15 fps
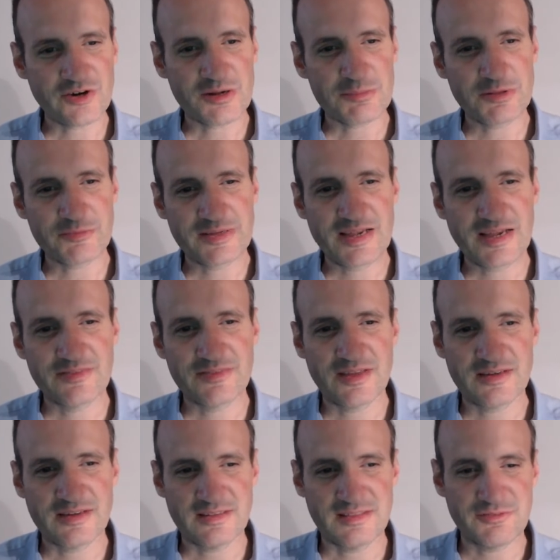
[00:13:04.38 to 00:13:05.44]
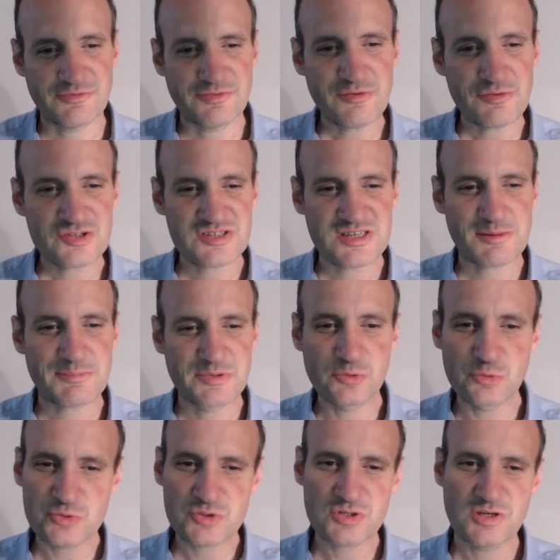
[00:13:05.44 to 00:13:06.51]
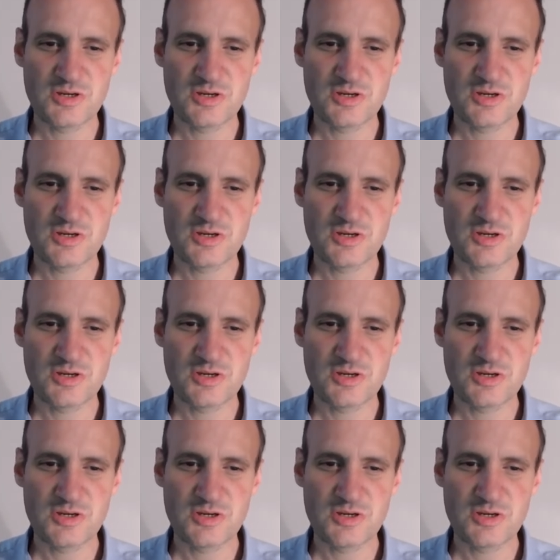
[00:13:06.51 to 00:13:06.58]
we can then in the 5th step use